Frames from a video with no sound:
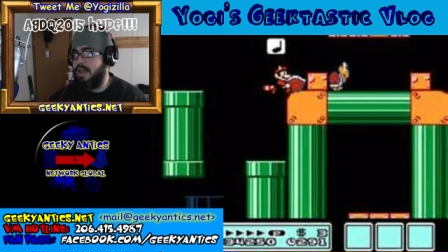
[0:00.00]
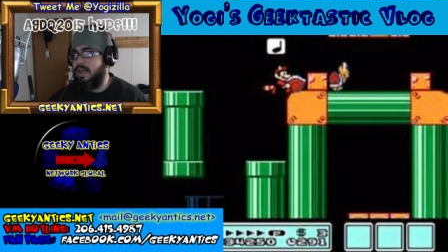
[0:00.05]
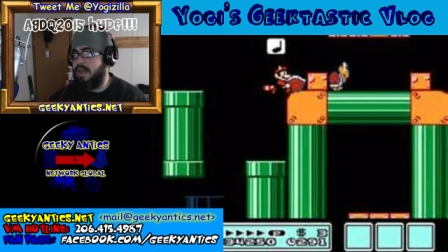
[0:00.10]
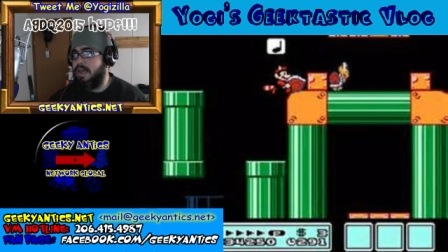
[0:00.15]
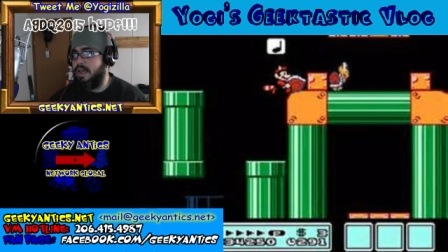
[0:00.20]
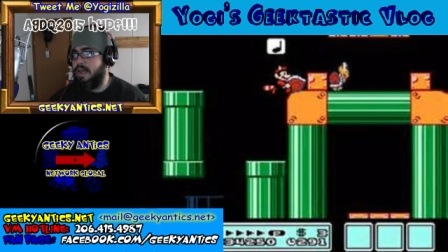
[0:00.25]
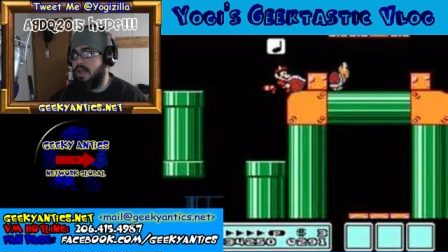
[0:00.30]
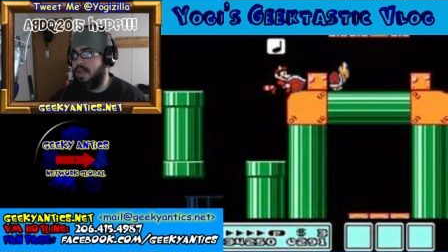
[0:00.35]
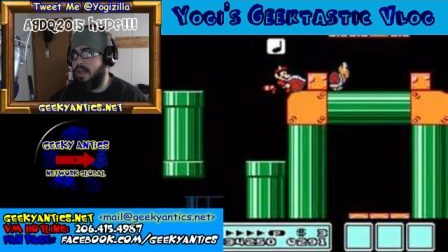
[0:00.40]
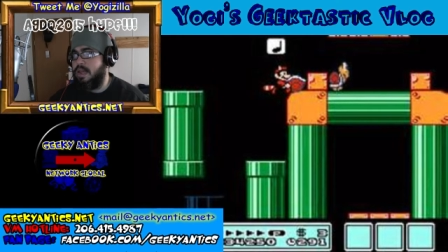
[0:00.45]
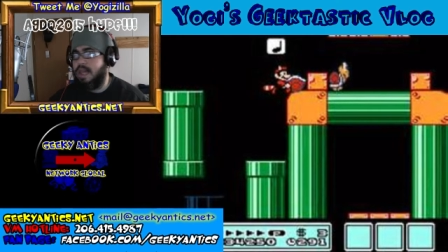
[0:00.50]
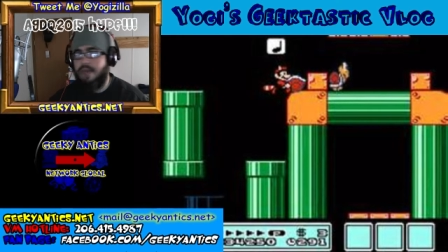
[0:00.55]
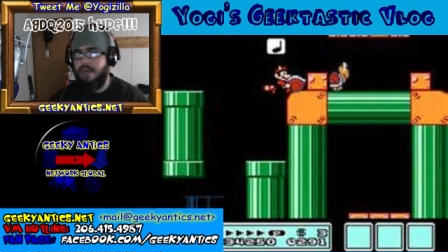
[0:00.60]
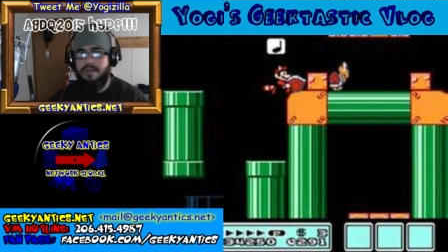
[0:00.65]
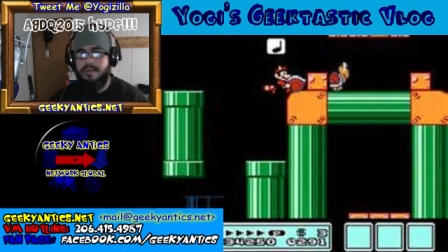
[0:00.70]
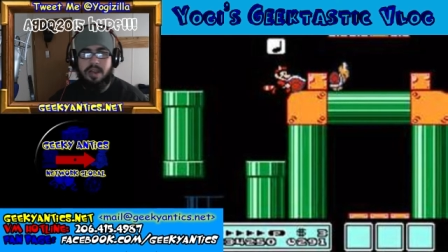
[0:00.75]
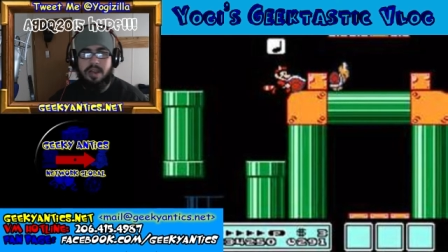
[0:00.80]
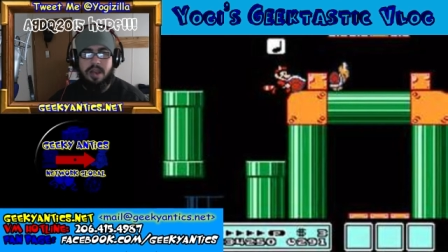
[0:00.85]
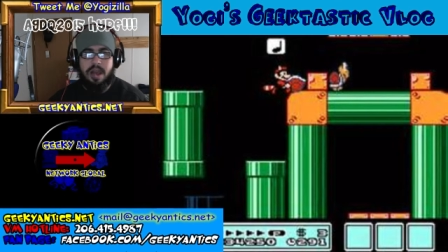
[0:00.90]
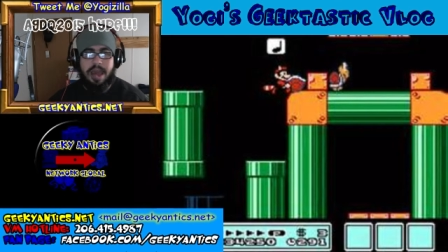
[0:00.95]

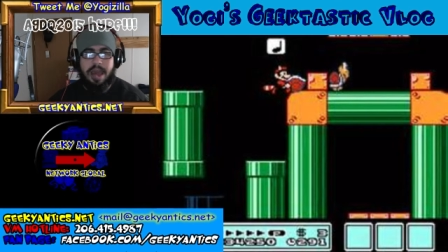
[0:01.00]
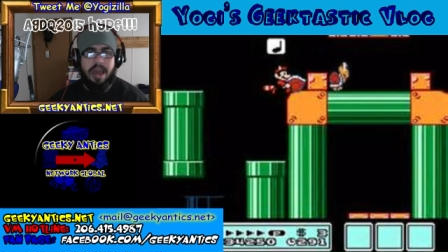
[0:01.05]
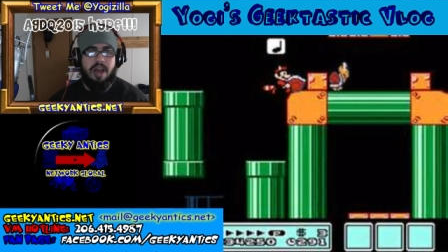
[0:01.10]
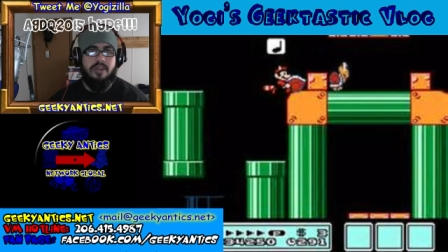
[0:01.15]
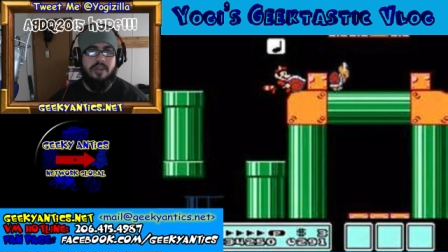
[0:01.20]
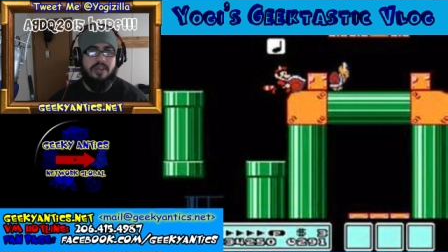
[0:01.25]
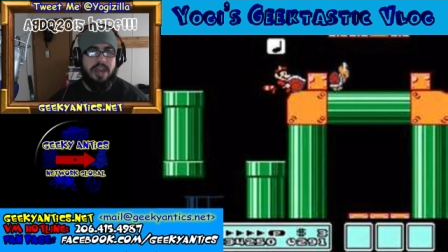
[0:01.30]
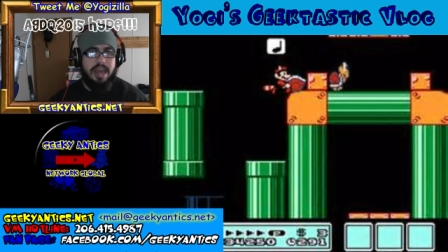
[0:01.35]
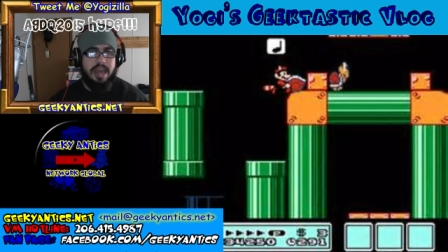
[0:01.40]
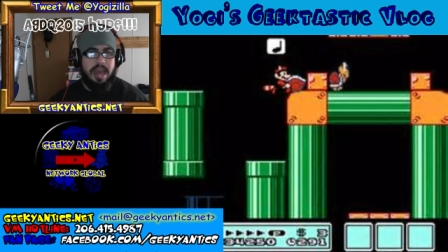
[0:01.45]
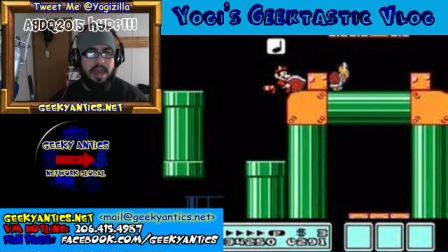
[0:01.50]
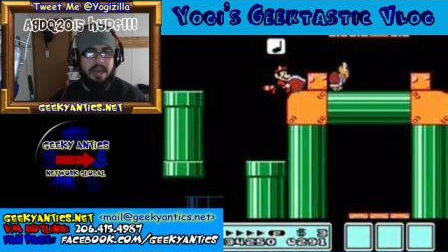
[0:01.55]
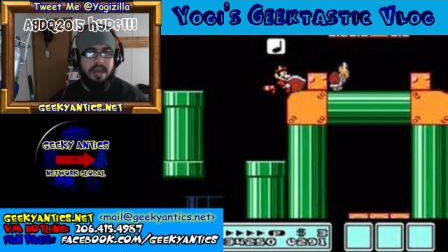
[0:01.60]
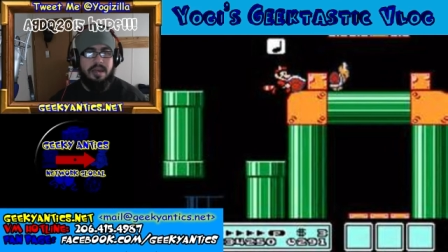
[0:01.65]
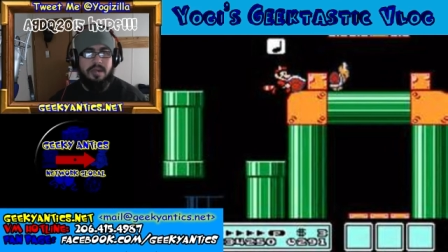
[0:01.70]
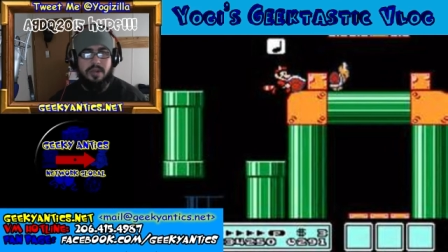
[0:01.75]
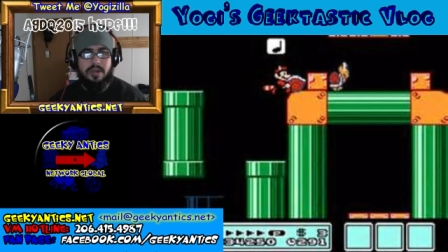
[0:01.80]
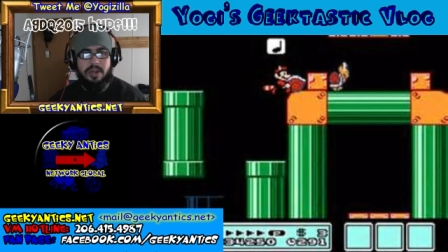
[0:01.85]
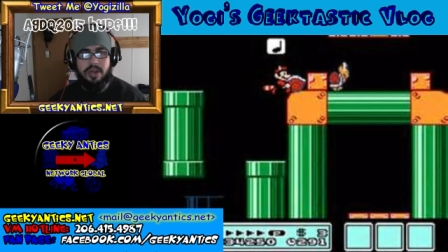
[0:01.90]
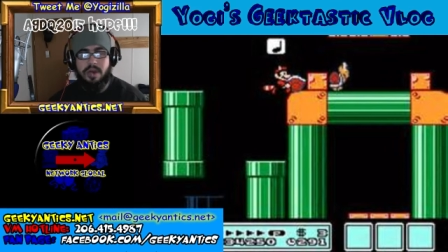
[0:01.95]
800K
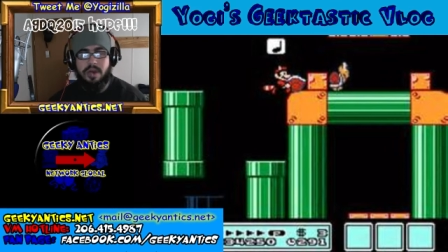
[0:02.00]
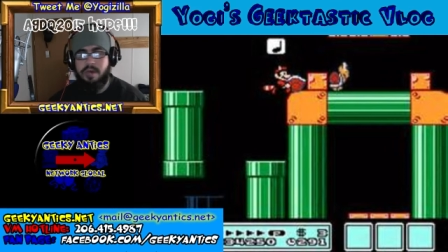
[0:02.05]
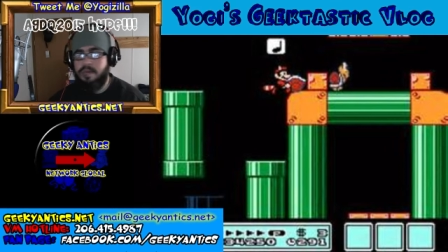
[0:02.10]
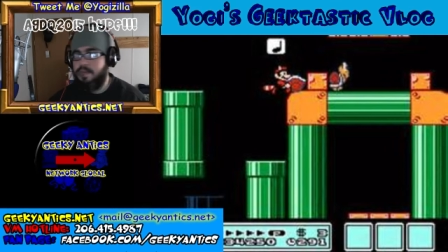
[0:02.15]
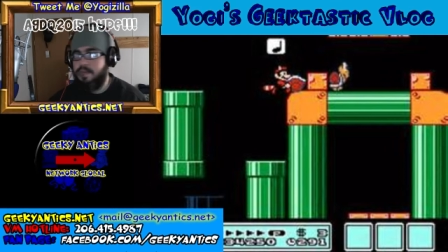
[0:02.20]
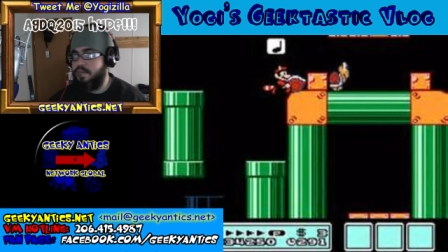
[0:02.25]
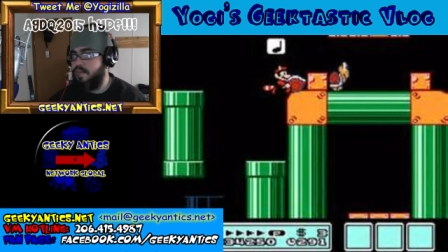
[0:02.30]
or so,